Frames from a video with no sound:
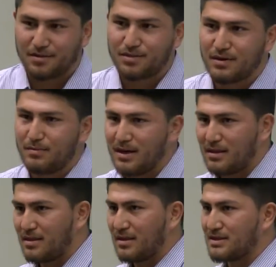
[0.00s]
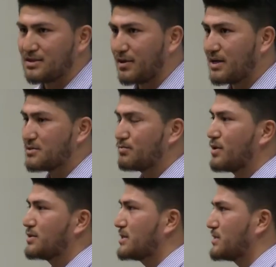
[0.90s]
3 month integration
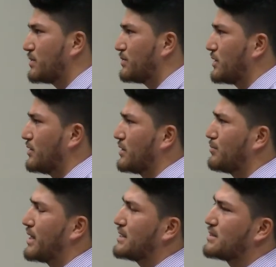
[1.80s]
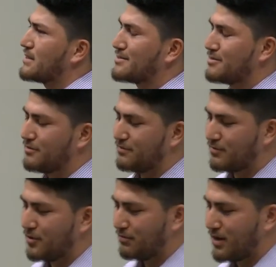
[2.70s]
process where we learned the basics
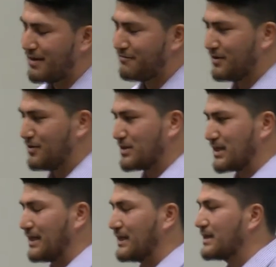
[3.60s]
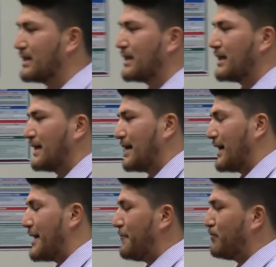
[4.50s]
of life in New Zealand,
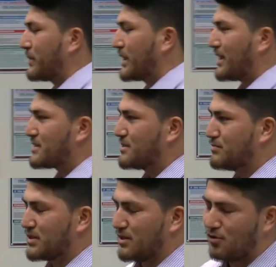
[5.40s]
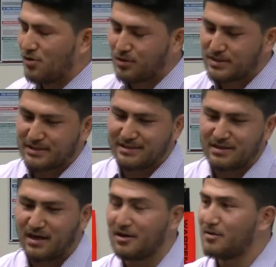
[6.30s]
customs and laws, and
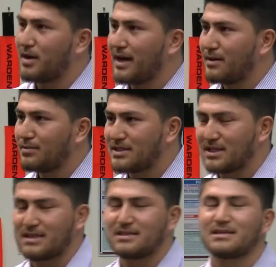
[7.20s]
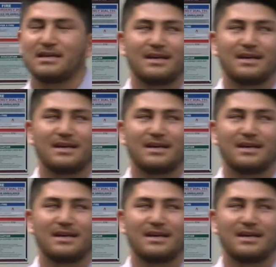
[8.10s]
I learned my ABCs